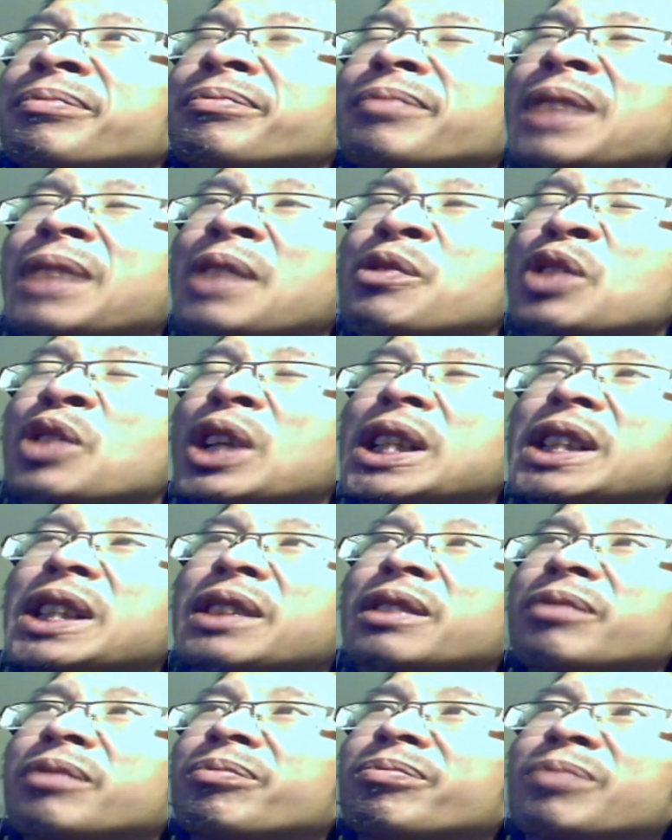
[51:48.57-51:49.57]
I've tried
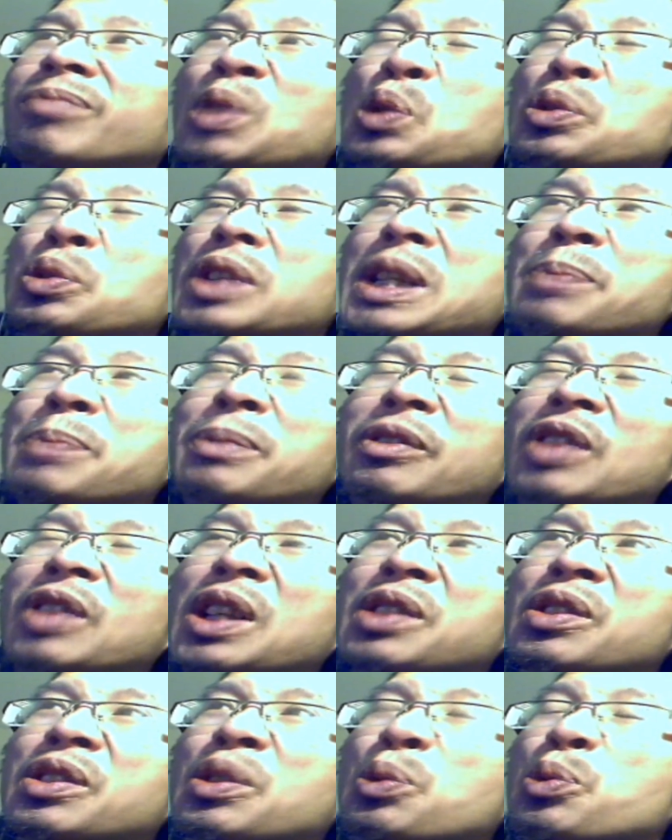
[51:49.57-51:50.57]
those
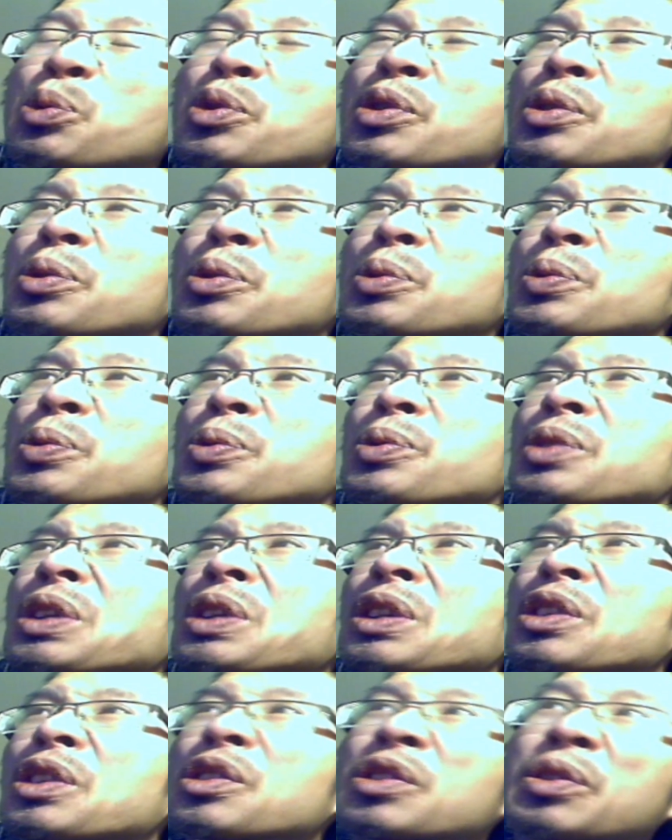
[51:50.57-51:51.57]
improvised snowshoes,
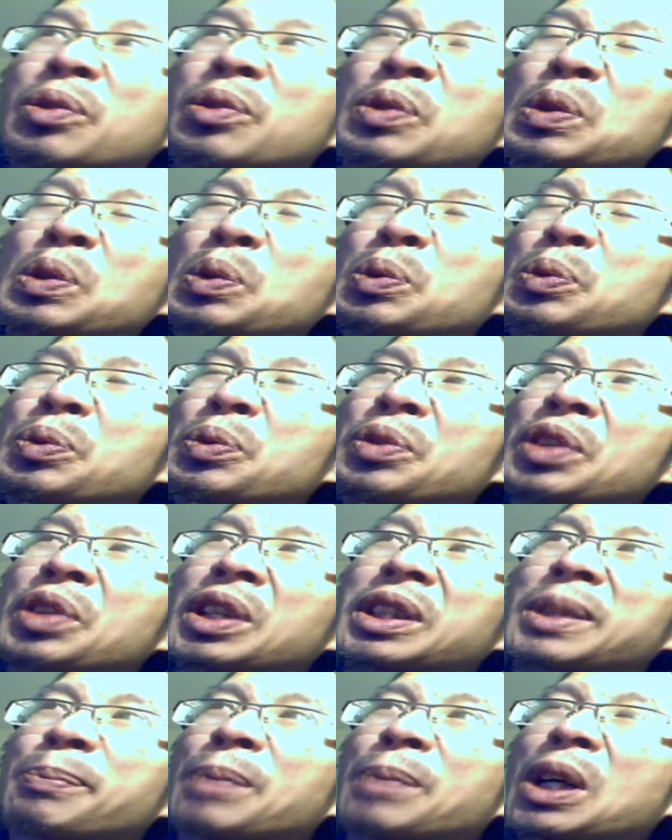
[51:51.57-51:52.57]
the screws on
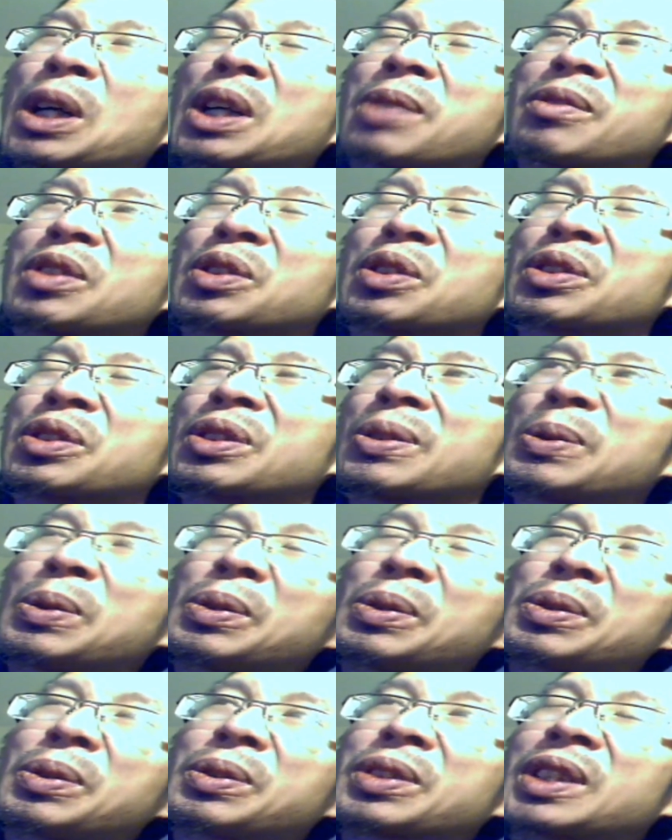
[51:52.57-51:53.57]
the bottom of your
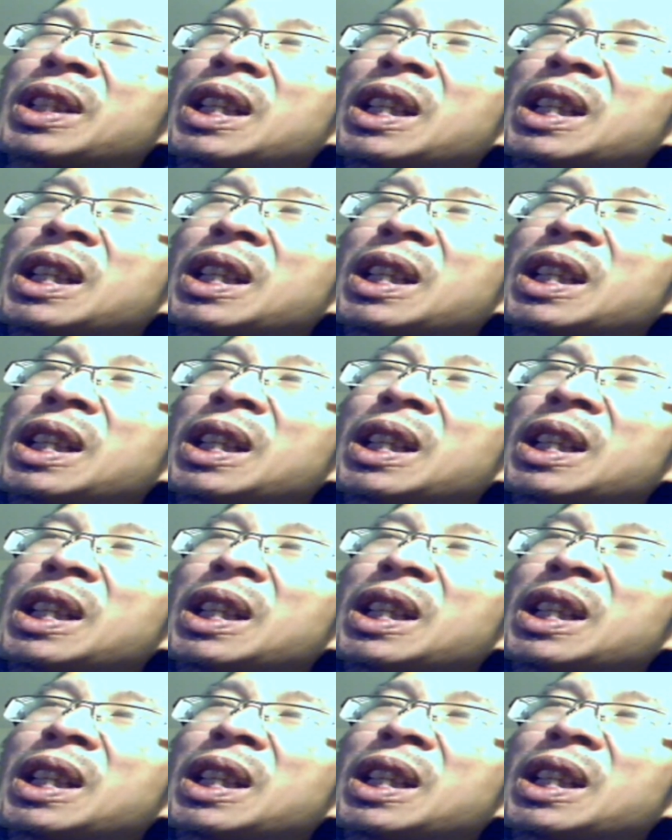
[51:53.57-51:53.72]
soles.